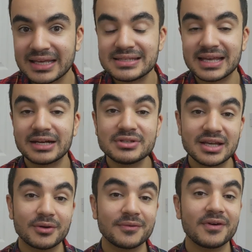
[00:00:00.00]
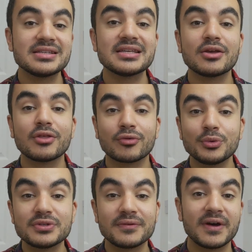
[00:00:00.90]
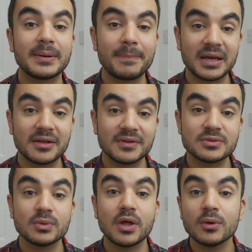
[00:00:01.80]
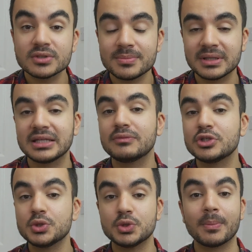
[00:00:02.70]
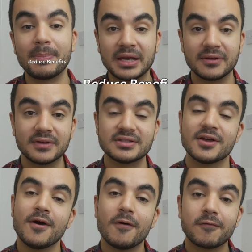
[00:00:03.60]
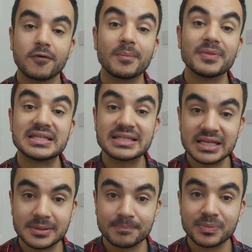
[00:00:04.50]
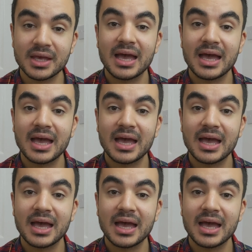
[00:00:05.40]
Salary sacrificing through defined benefits will ultimately reduce your benefits from the scheme.